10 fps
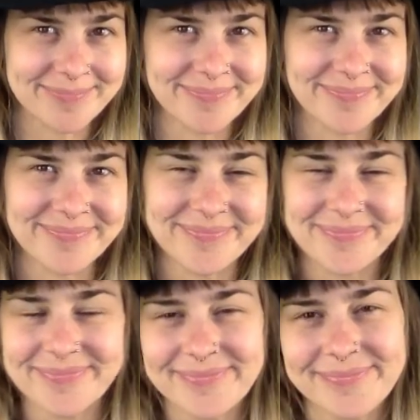
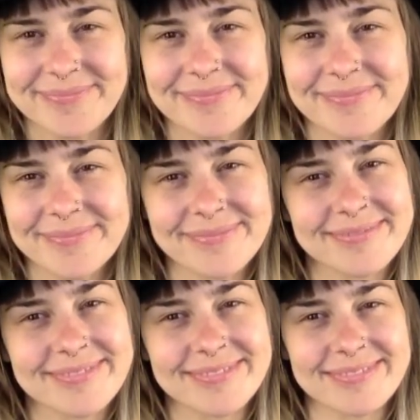
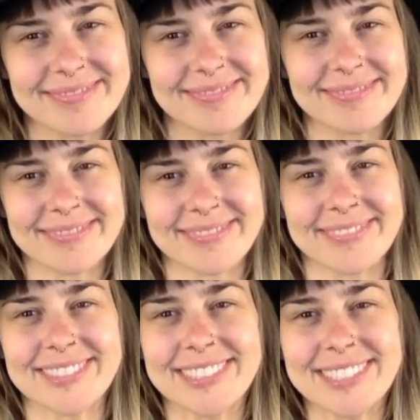
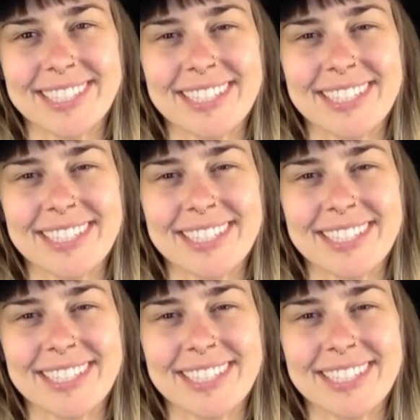(no one is talking)